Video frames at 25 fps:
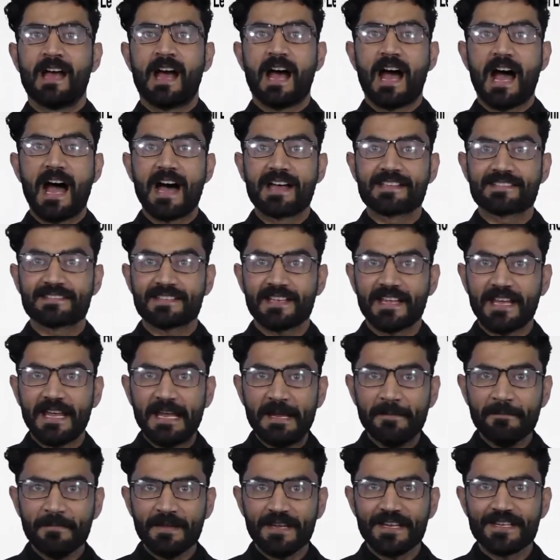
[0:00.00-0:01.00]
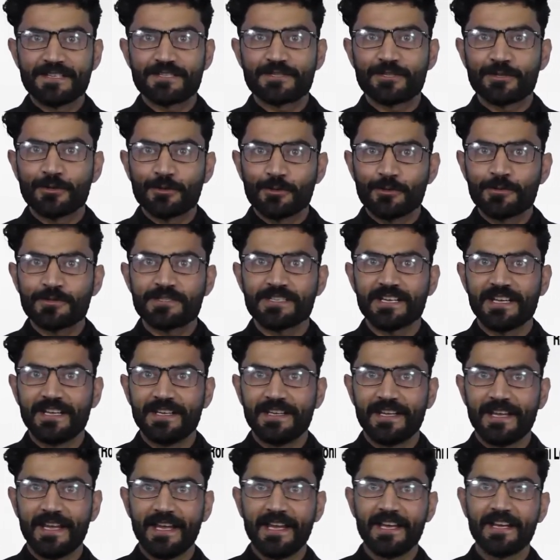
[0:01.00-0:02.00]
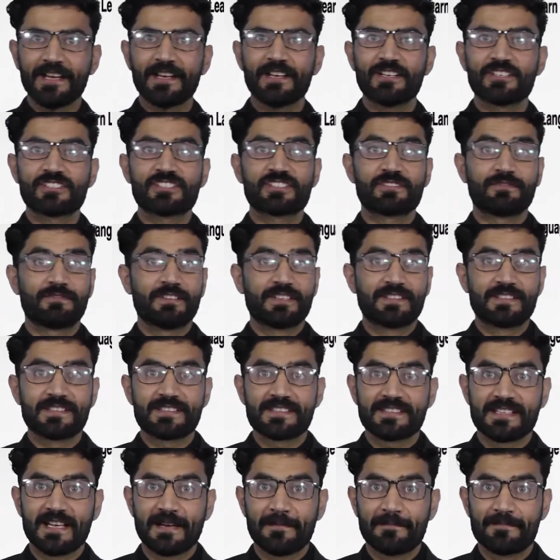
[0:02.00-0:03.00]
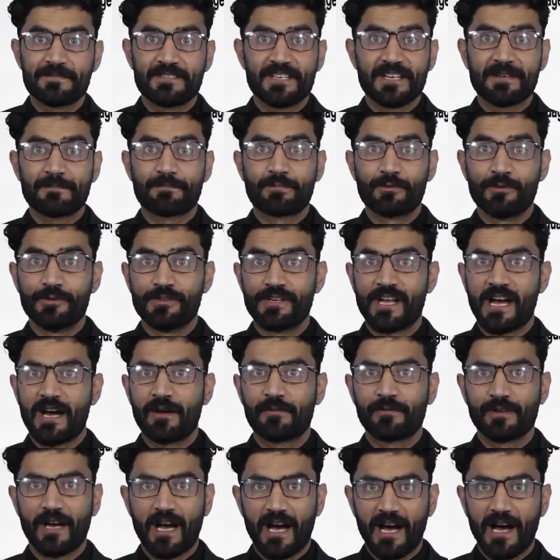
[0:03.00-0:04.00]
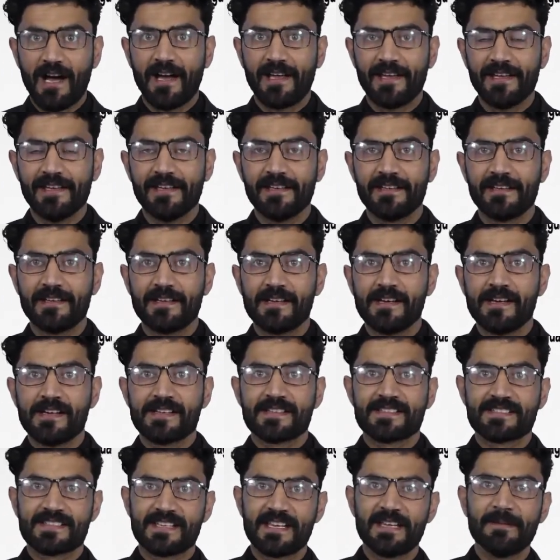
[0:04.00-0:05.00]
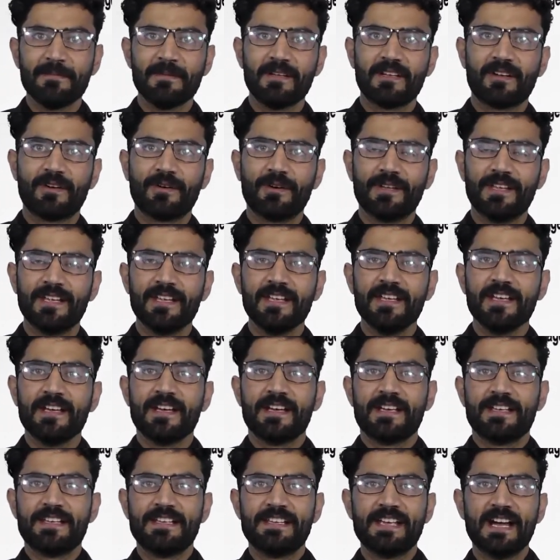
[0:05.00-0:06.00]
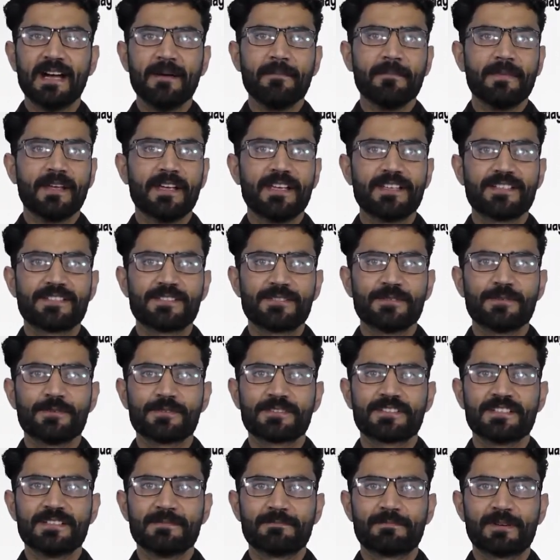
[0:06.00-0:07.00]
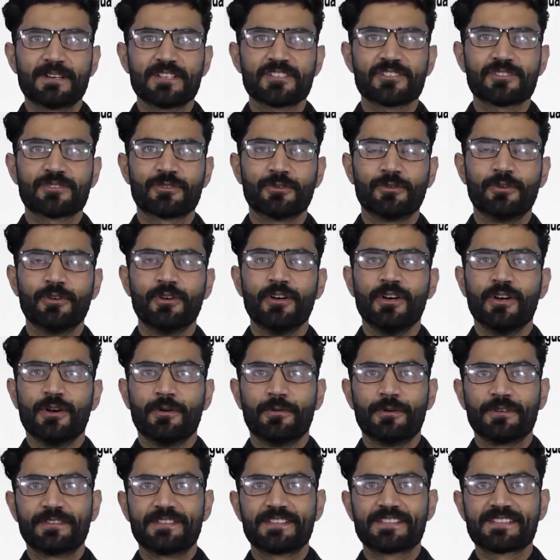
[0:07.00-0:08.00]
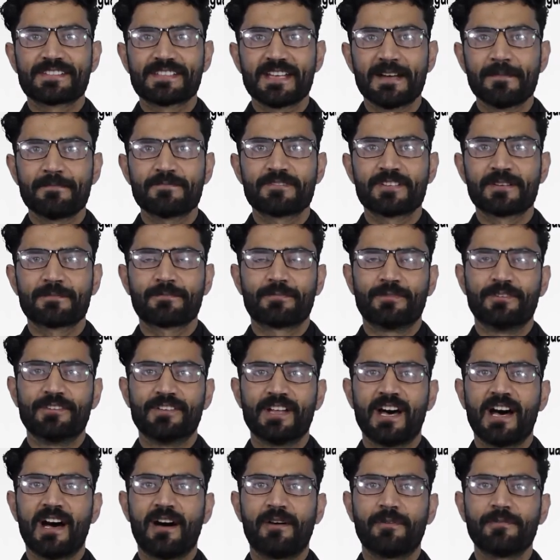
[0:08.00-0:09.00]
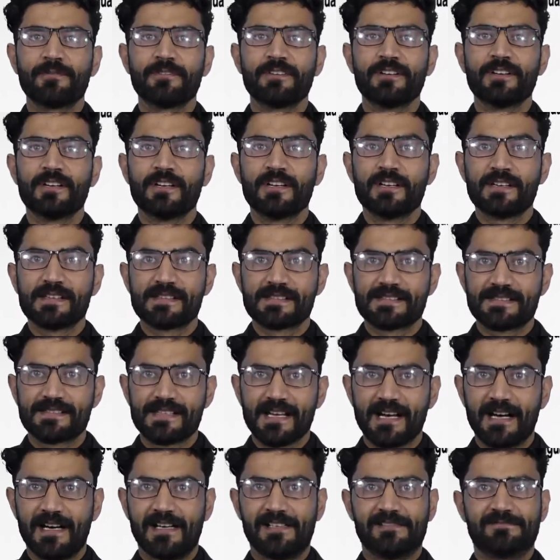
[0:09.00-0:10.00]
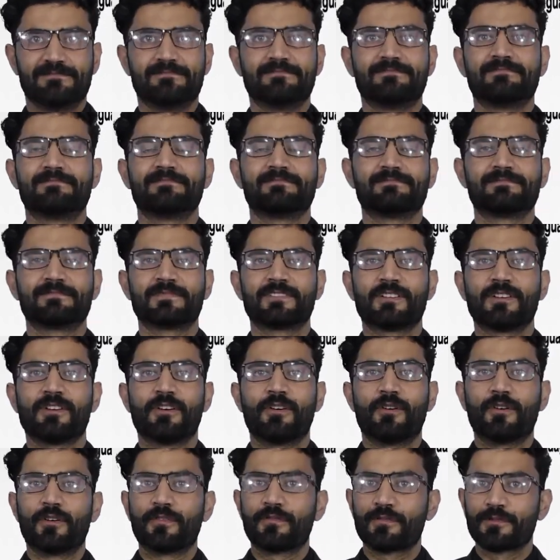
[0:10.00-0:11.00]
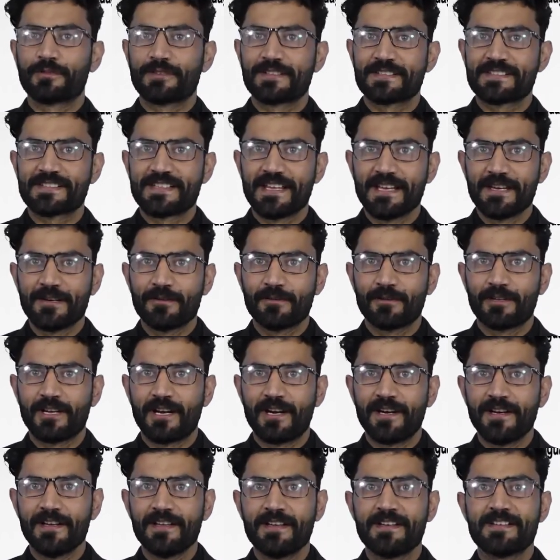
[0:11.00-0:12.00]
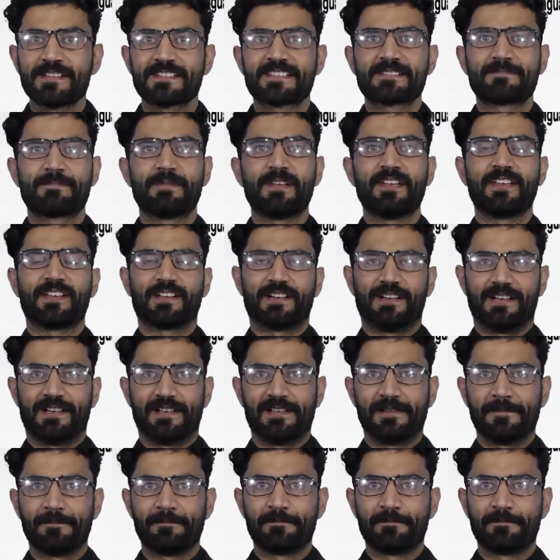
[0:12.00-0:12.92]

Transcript: As am is used in English with the subject pronoun I, similarly yam is used in Pashto with the subject pronoun za, or for the singular speaker.